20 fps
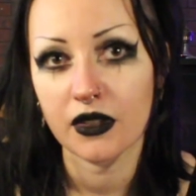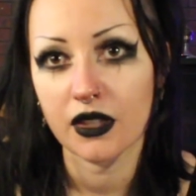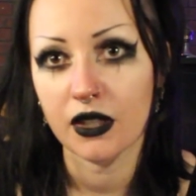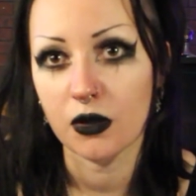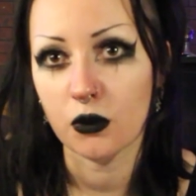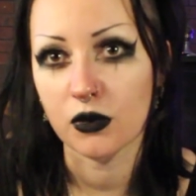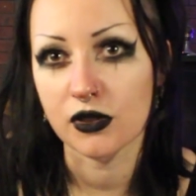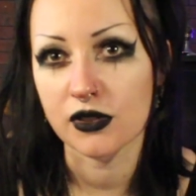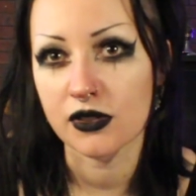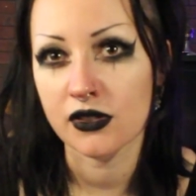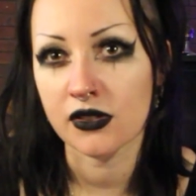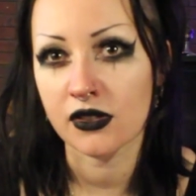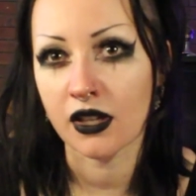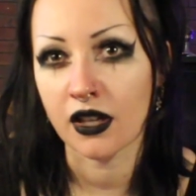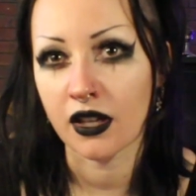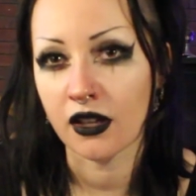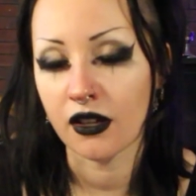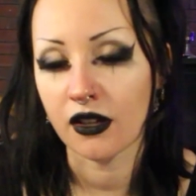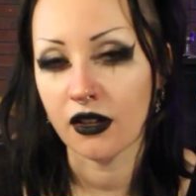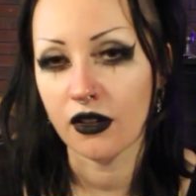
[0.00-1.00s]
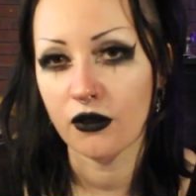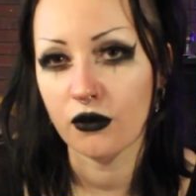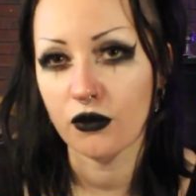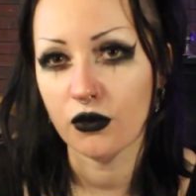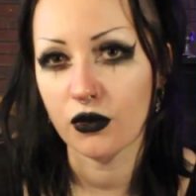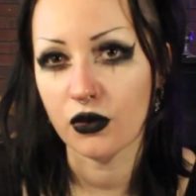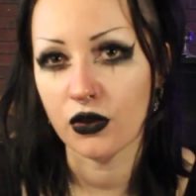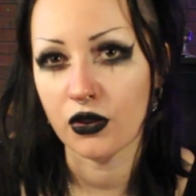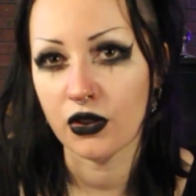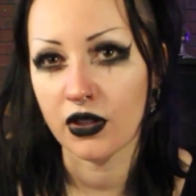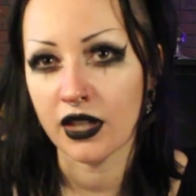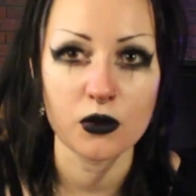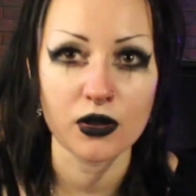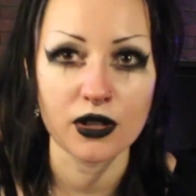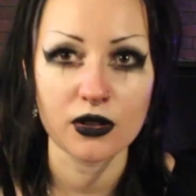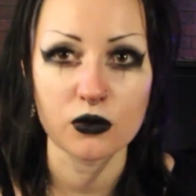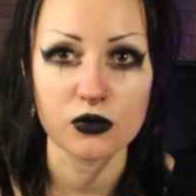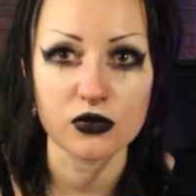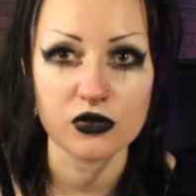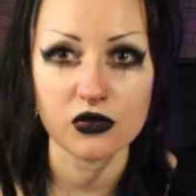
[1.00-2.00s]
it was for the,
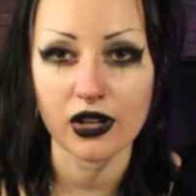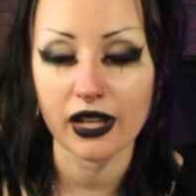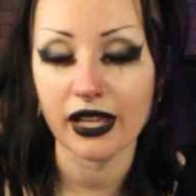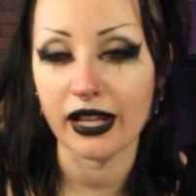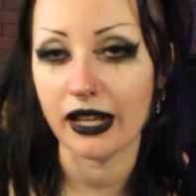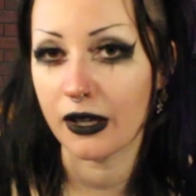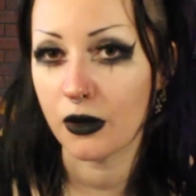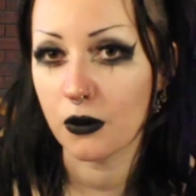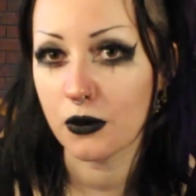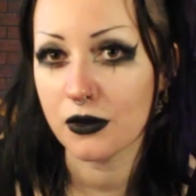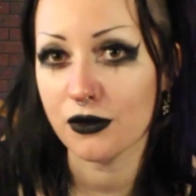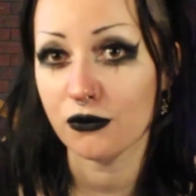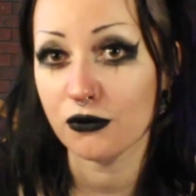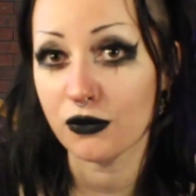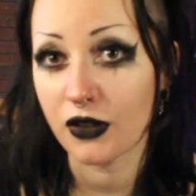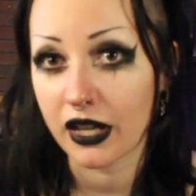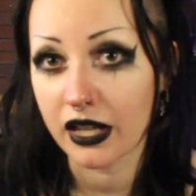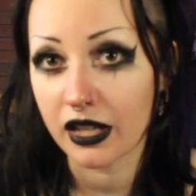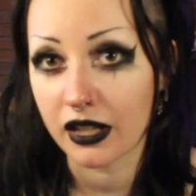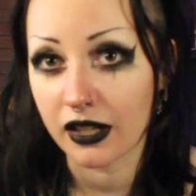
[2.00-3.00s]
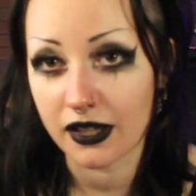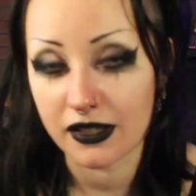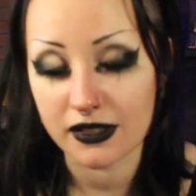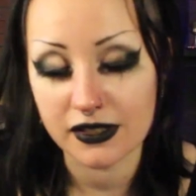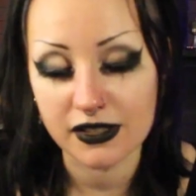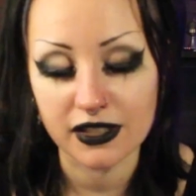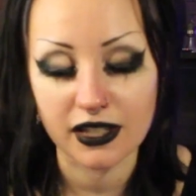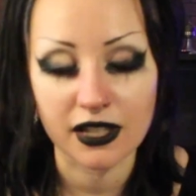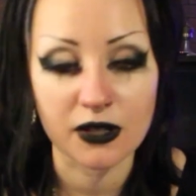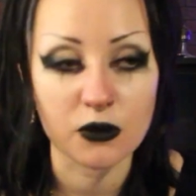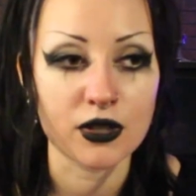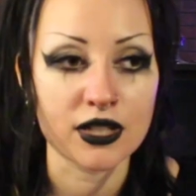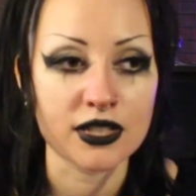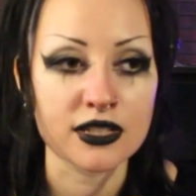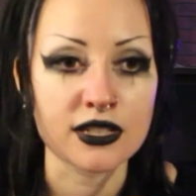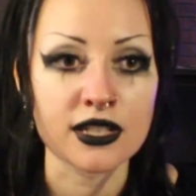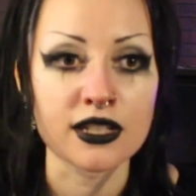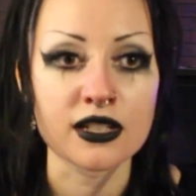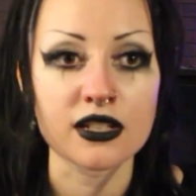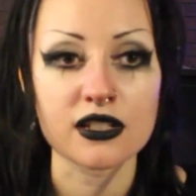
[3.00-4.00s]
when Australia was on fire last year, we
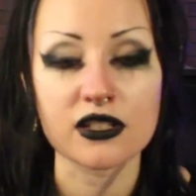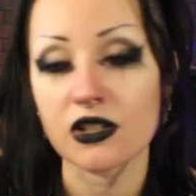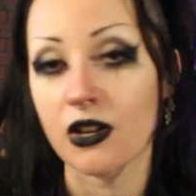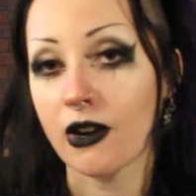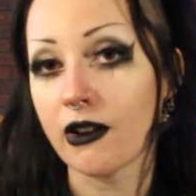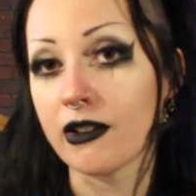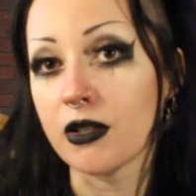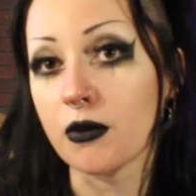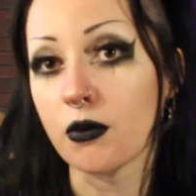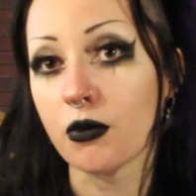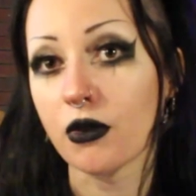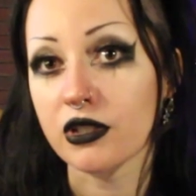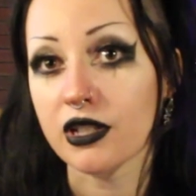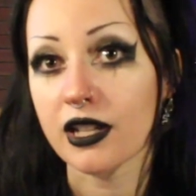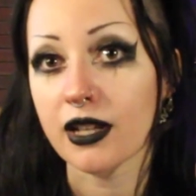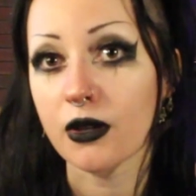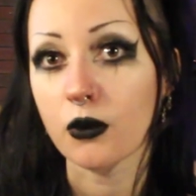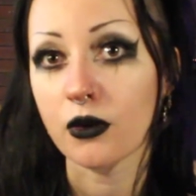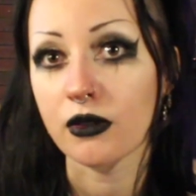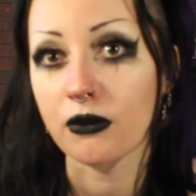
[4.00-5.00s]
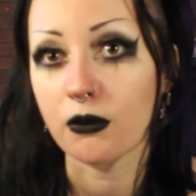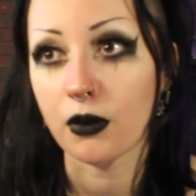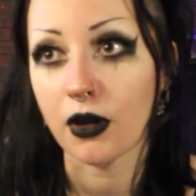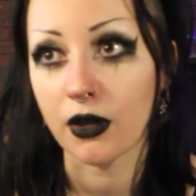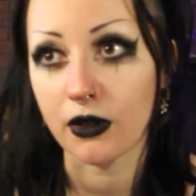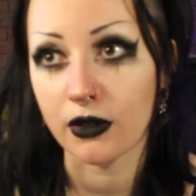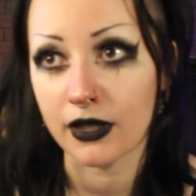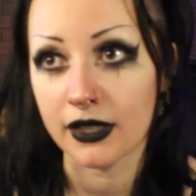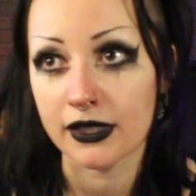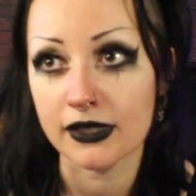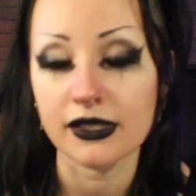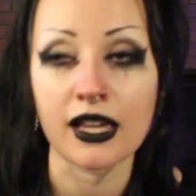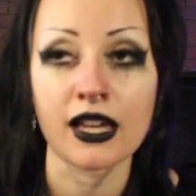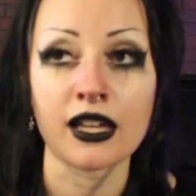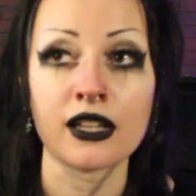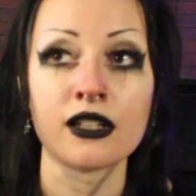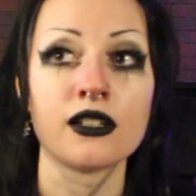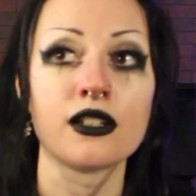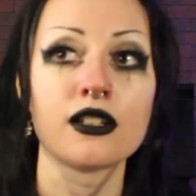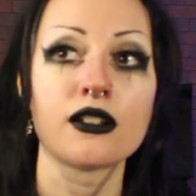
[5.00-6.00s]
did a charity project with ponies
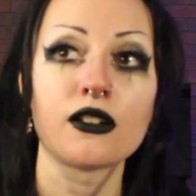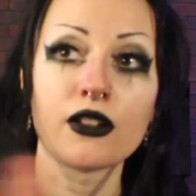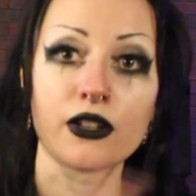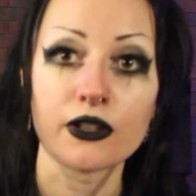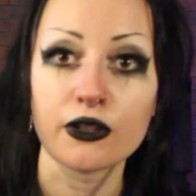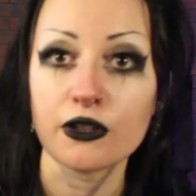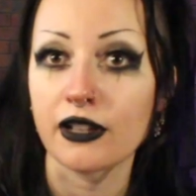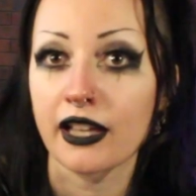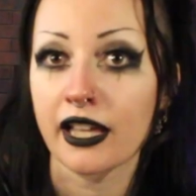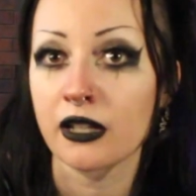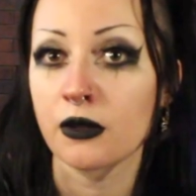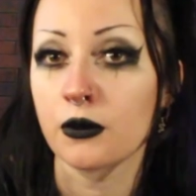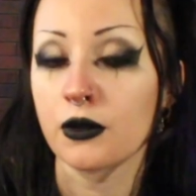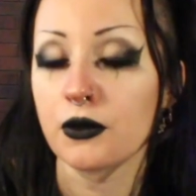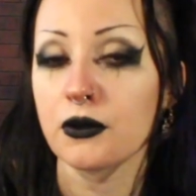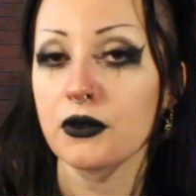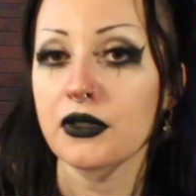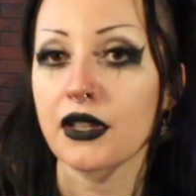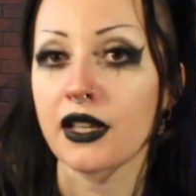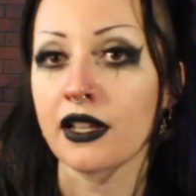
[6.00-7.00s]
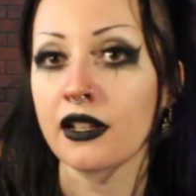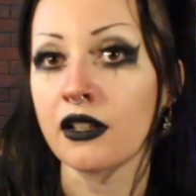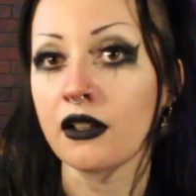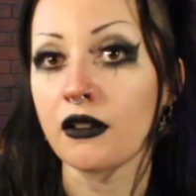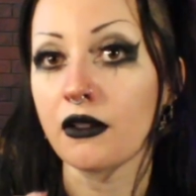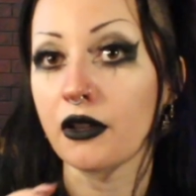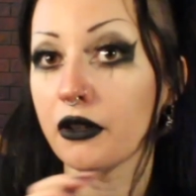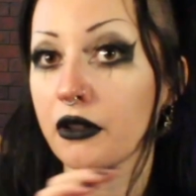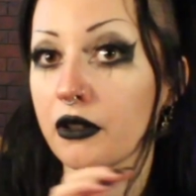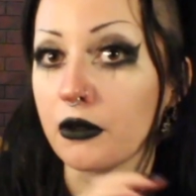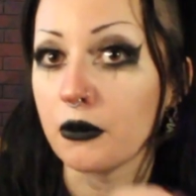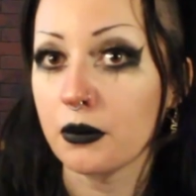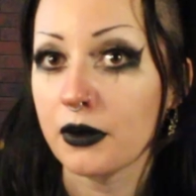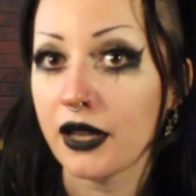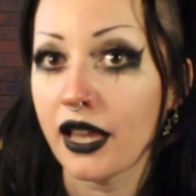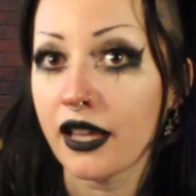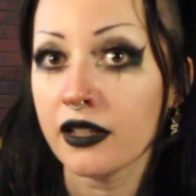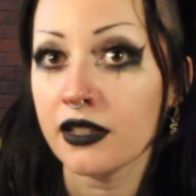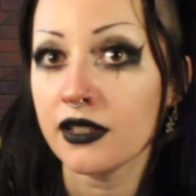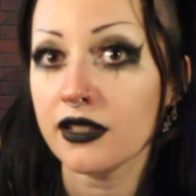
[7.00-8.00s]
and local animals and a local
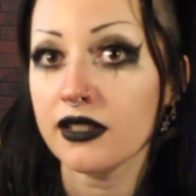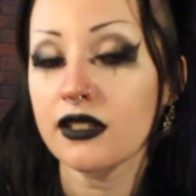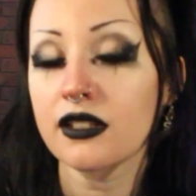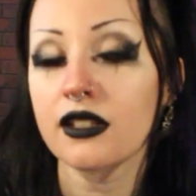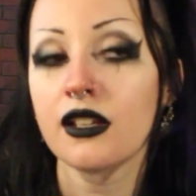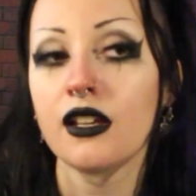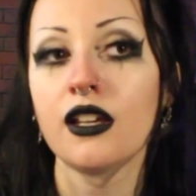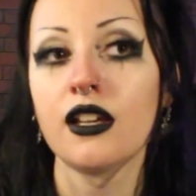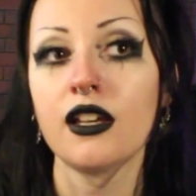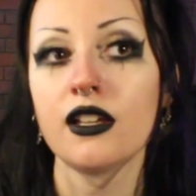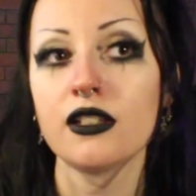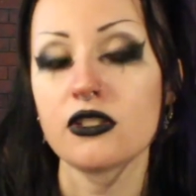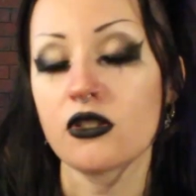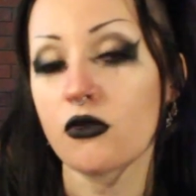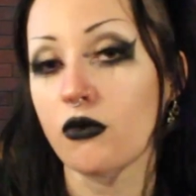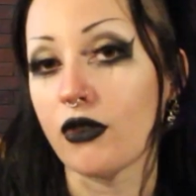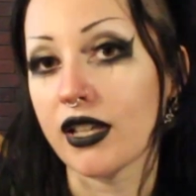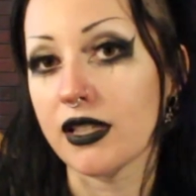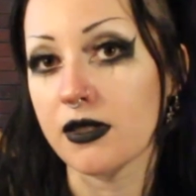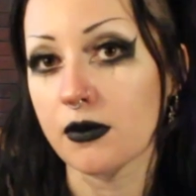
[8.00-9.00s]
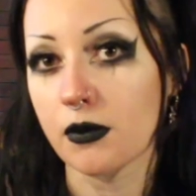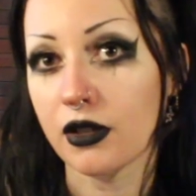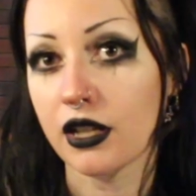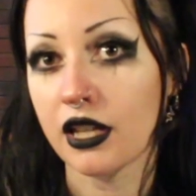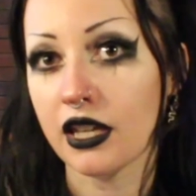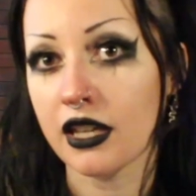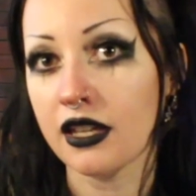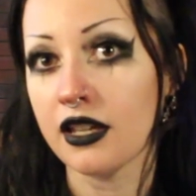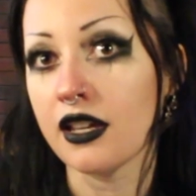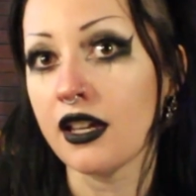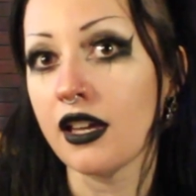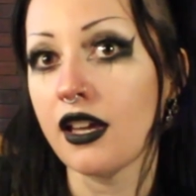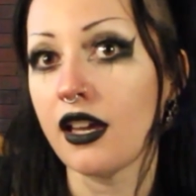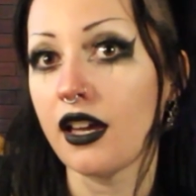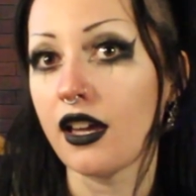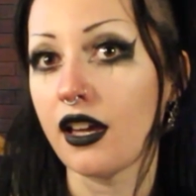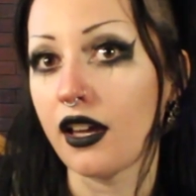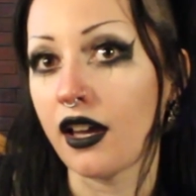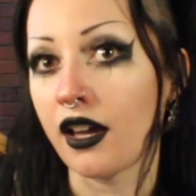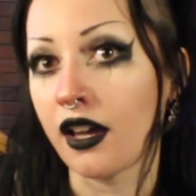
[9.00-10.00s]
plant to raise money
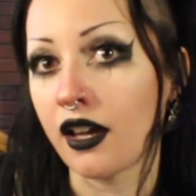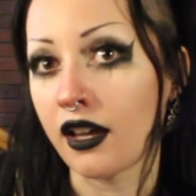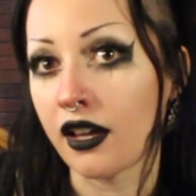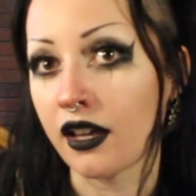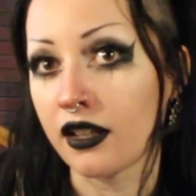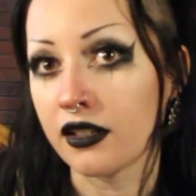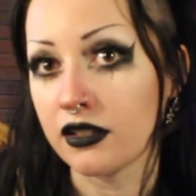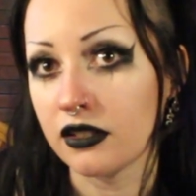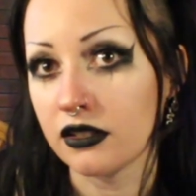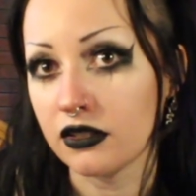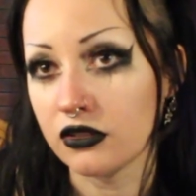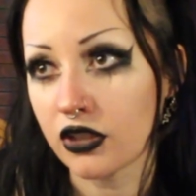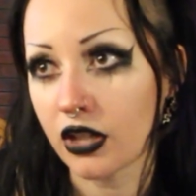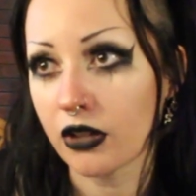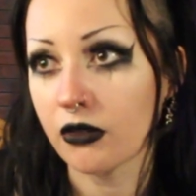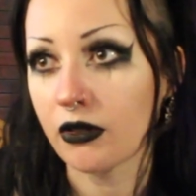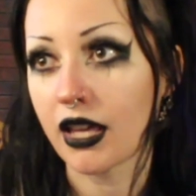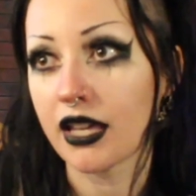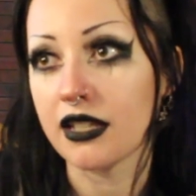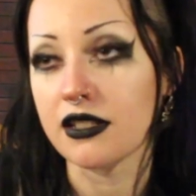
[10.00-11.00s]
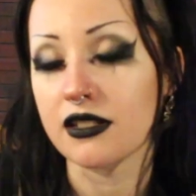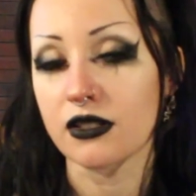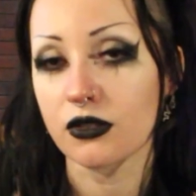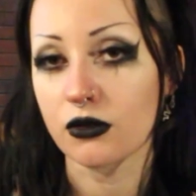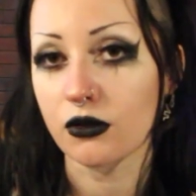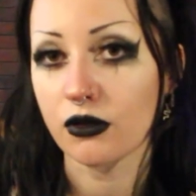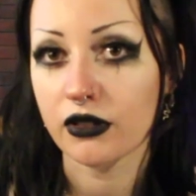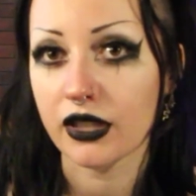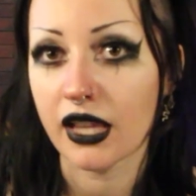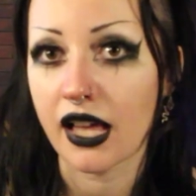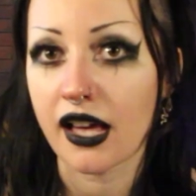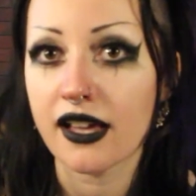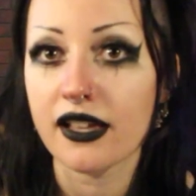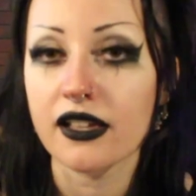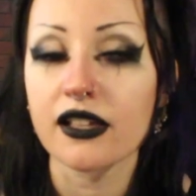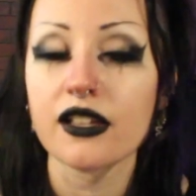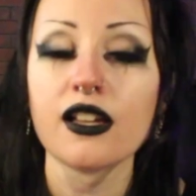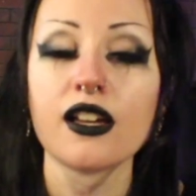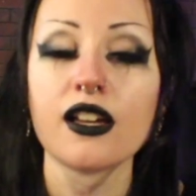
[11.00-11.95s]
and donated all of that.